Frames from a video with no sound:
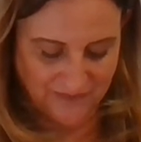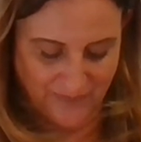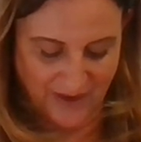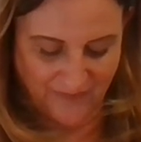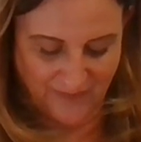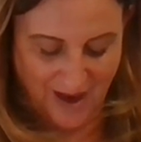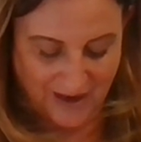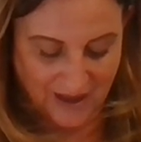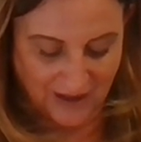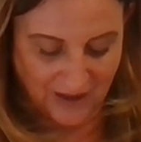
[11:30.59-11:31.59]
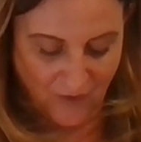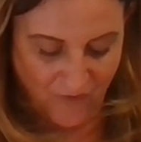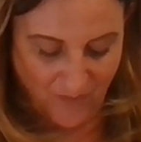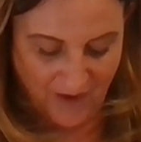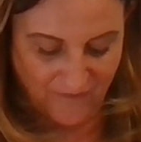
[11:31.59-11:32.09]
but I got to get
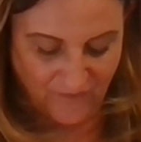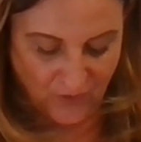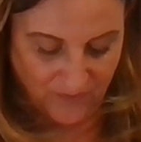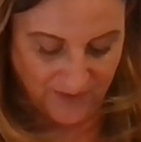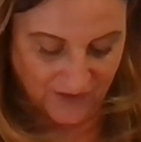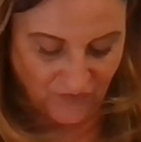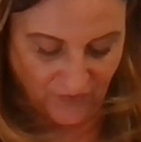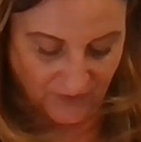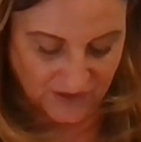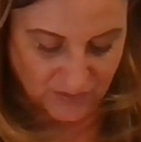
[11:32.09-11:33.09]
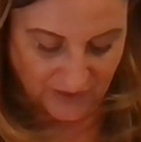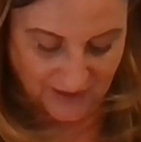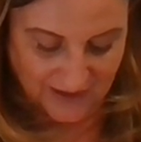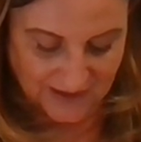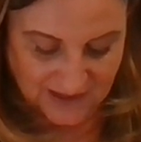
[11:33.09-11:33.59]
over my phobias first with
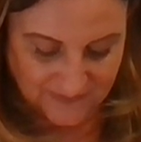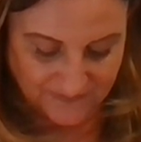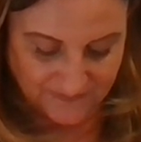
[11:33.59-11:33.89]
this.